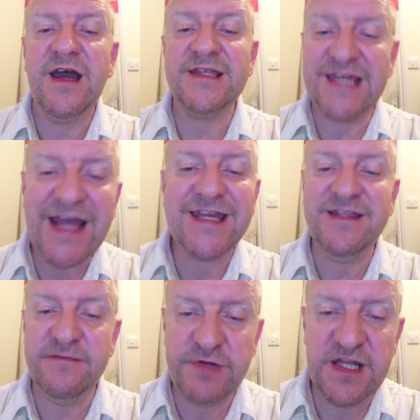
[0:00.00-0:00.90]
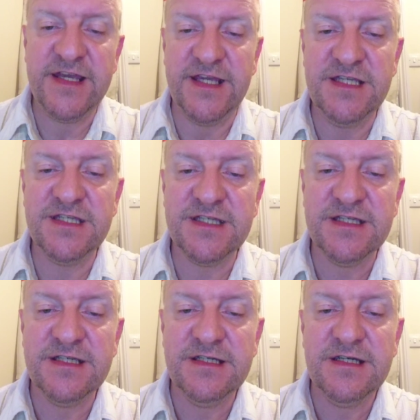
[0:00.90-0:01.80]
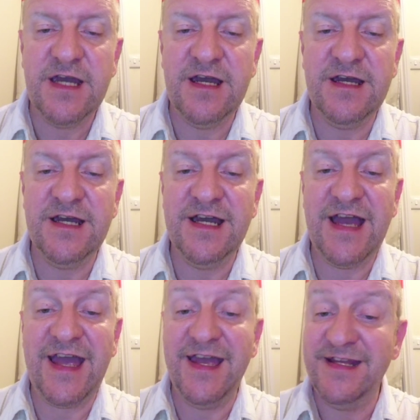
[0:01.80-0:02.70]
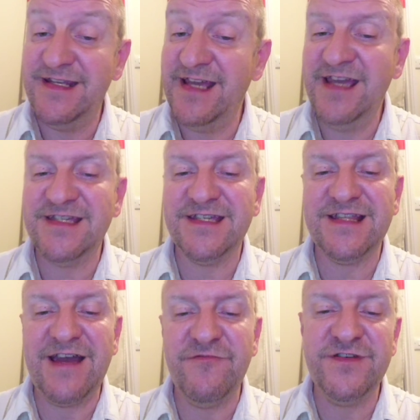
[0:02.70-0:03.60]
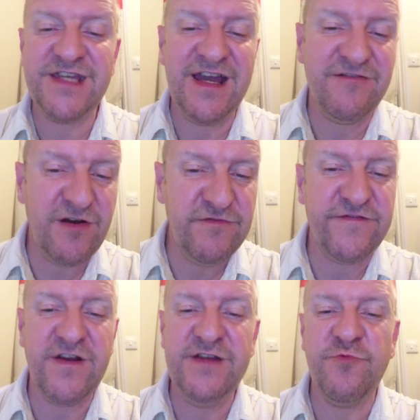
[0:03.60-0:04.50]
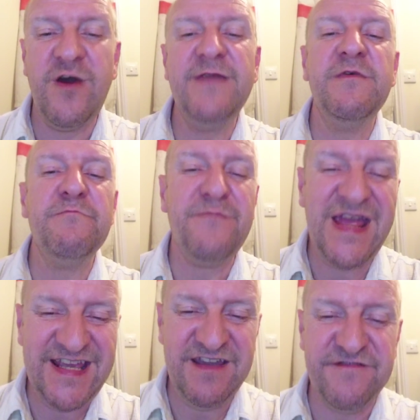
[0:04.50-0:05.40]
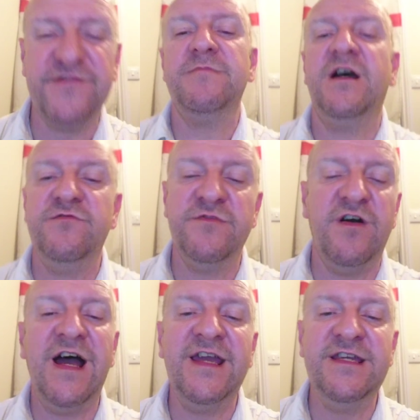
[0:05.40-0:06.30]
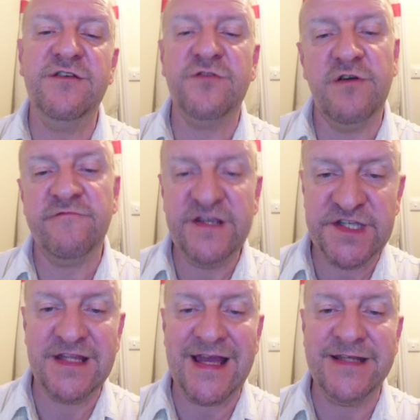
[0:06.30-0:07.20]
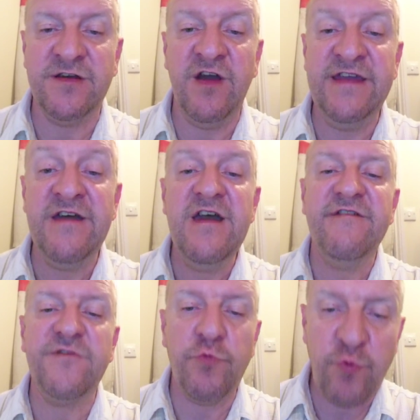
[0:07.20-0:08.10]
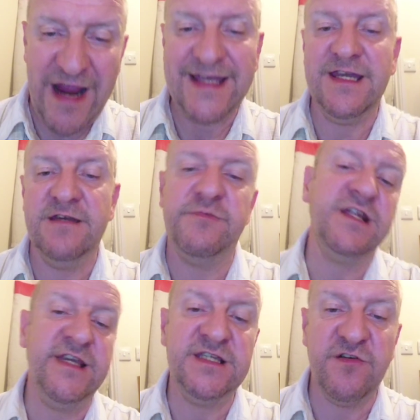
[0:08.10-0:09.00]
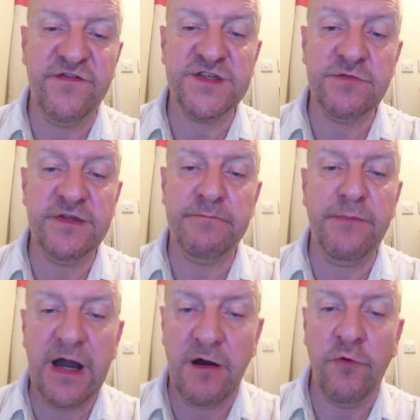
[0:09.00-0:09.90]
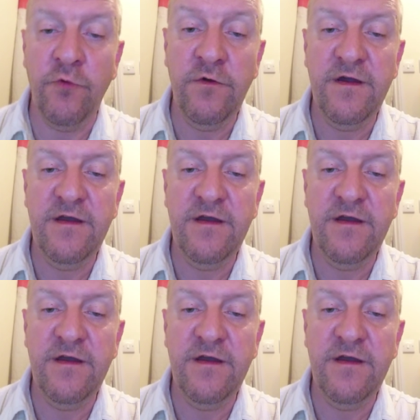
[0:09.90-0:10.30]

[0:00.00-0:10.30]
attacking the police. And yes, that was our old friend Wayman Bennett from Hope Not Hate who got arrested that night for whacking a police officer with a pole.